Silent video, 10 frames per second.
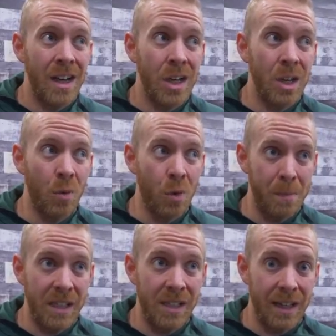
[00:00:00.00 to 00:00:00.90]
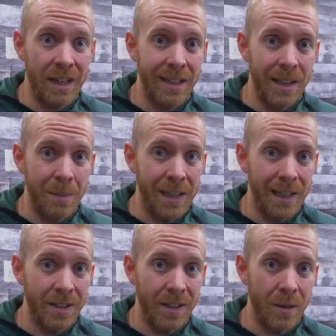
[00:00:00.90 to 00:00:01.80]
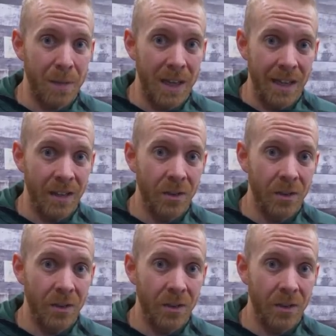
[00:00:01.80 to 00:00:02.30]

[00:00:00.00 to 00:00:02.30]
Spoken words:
you won't be sitting in somebody else's pee.